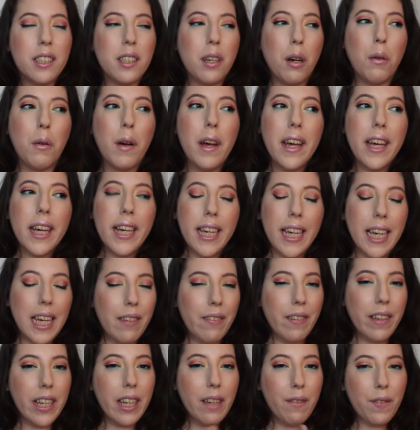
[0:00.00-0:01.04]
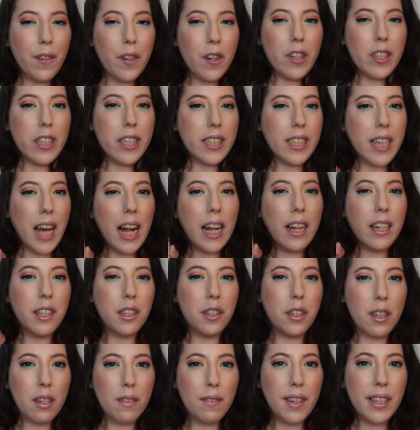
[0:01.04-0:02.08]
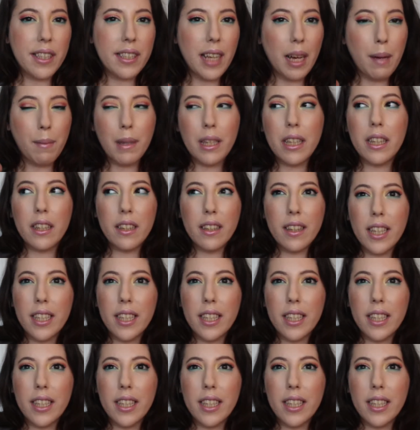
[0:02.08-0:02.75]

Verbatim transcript: So even if you're just kind of nervous, I mean,